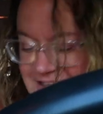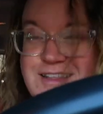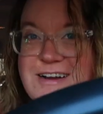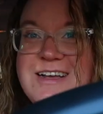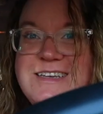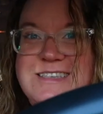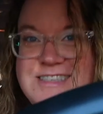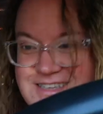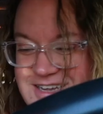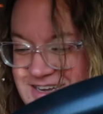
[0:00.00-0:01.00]
there is
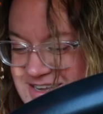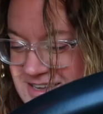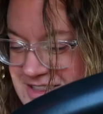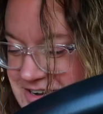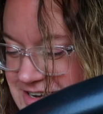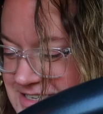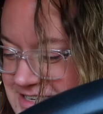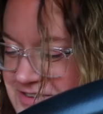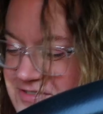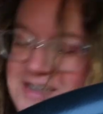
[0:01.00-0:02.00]
like there is a
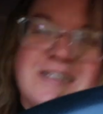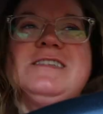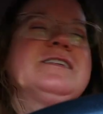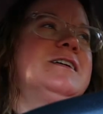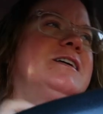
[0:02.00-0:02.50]
difference